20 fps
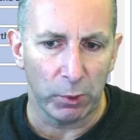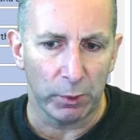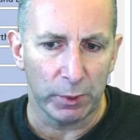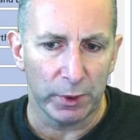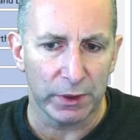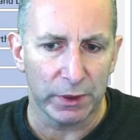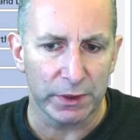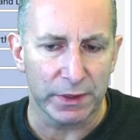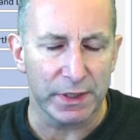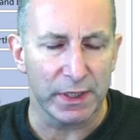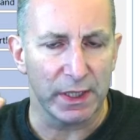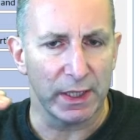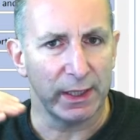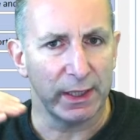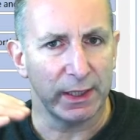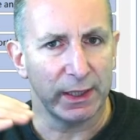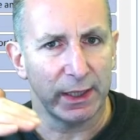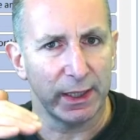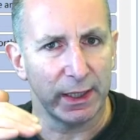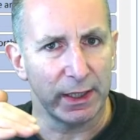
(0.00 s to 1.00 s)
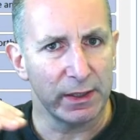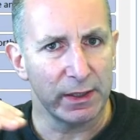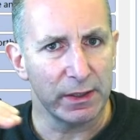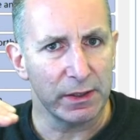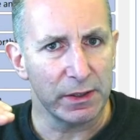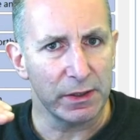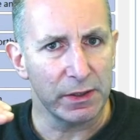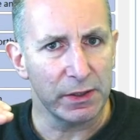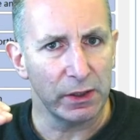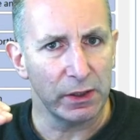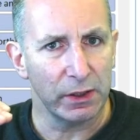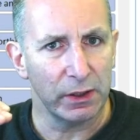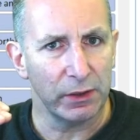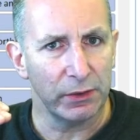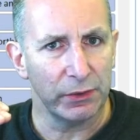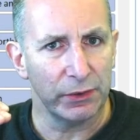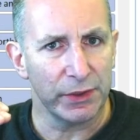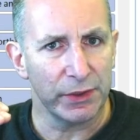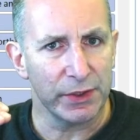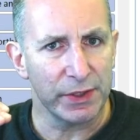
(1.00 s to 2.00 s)
we're not seeing is
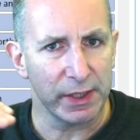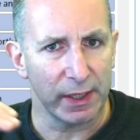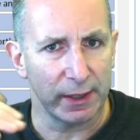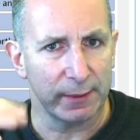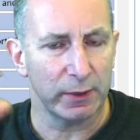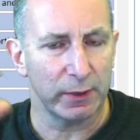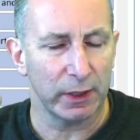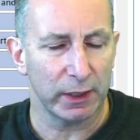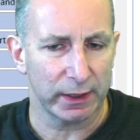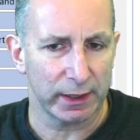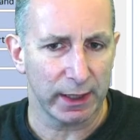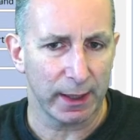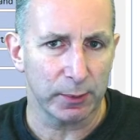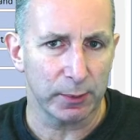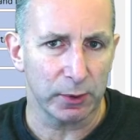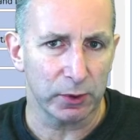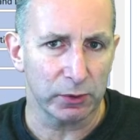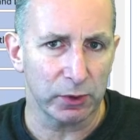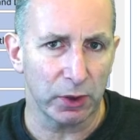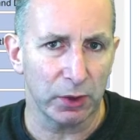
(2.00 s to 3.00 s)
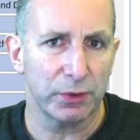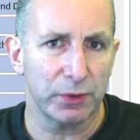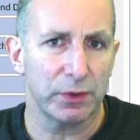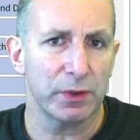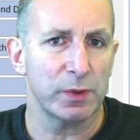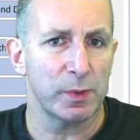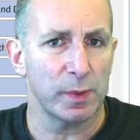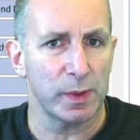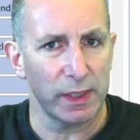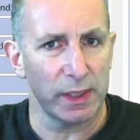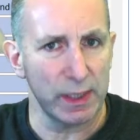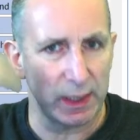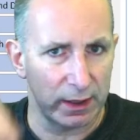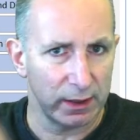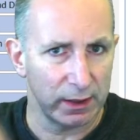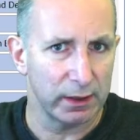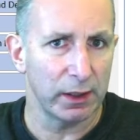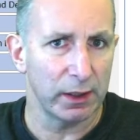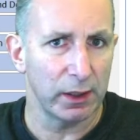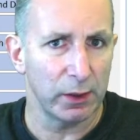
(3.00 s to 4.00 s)
the same kind of capital growth as we see in
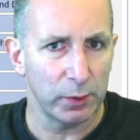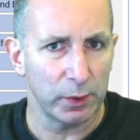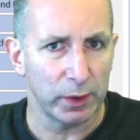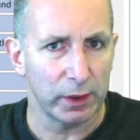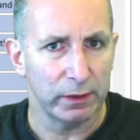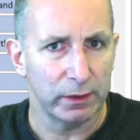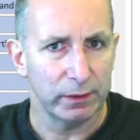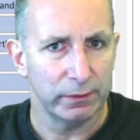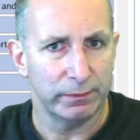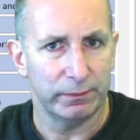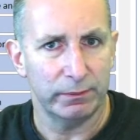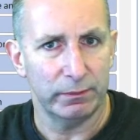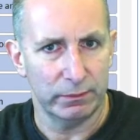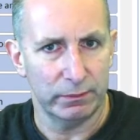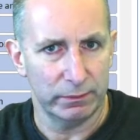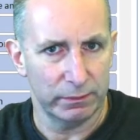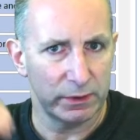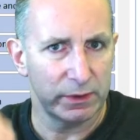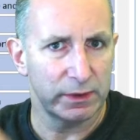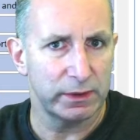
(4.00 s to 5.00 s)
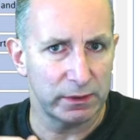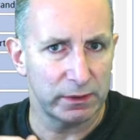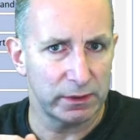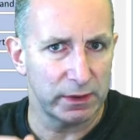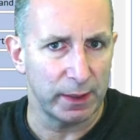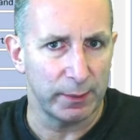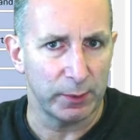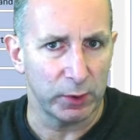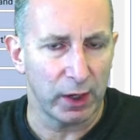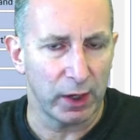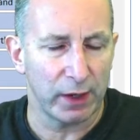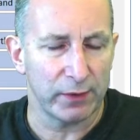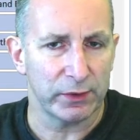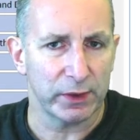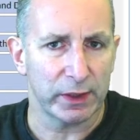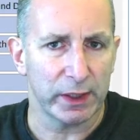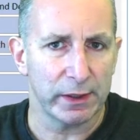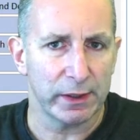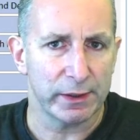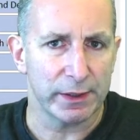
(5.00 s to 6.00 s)
the lower demographic
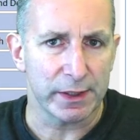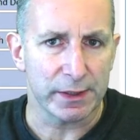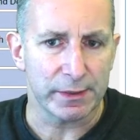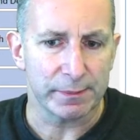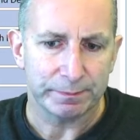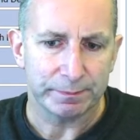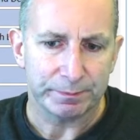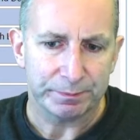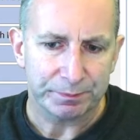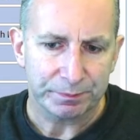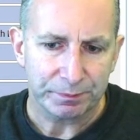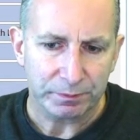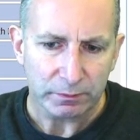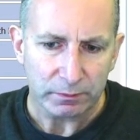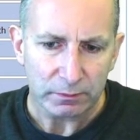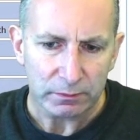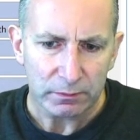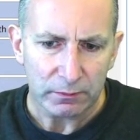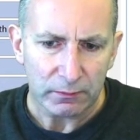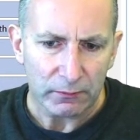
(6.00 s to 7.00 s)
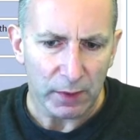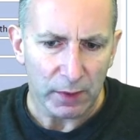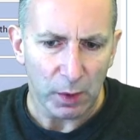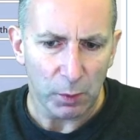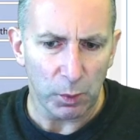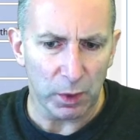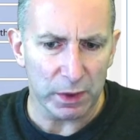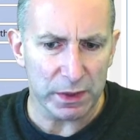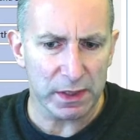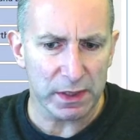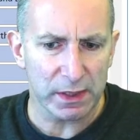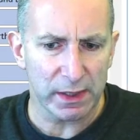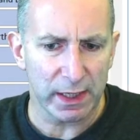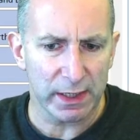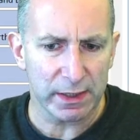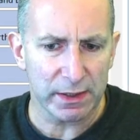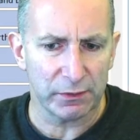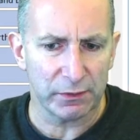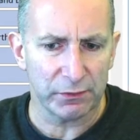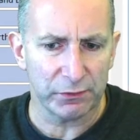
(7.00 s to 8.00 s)
areas. What's the
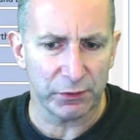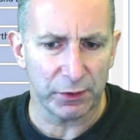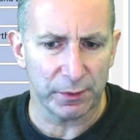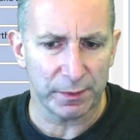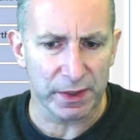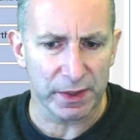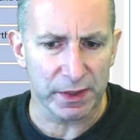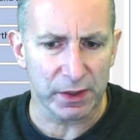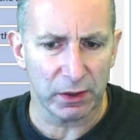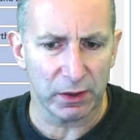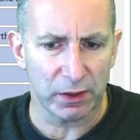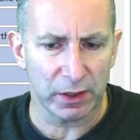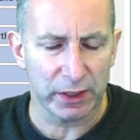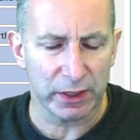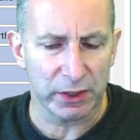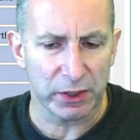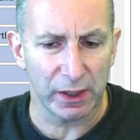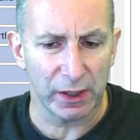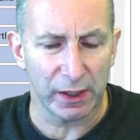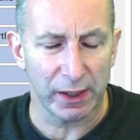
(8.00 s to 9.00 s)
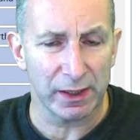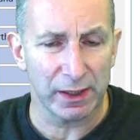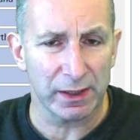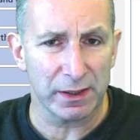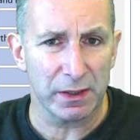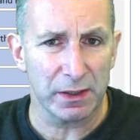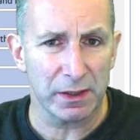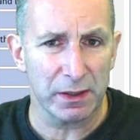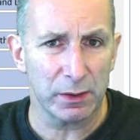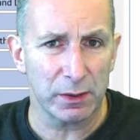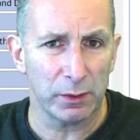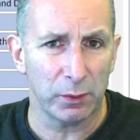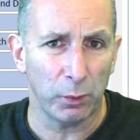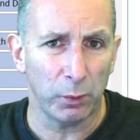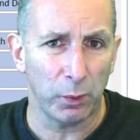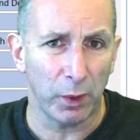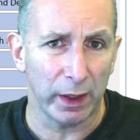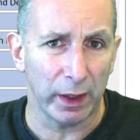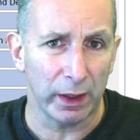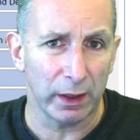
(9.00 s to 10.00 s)
lesson from this correlation analysis?
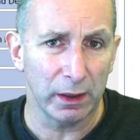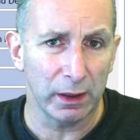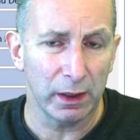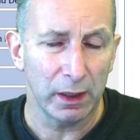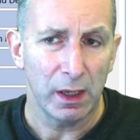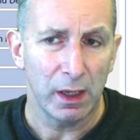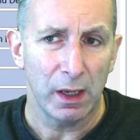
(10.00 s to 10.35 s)
Well,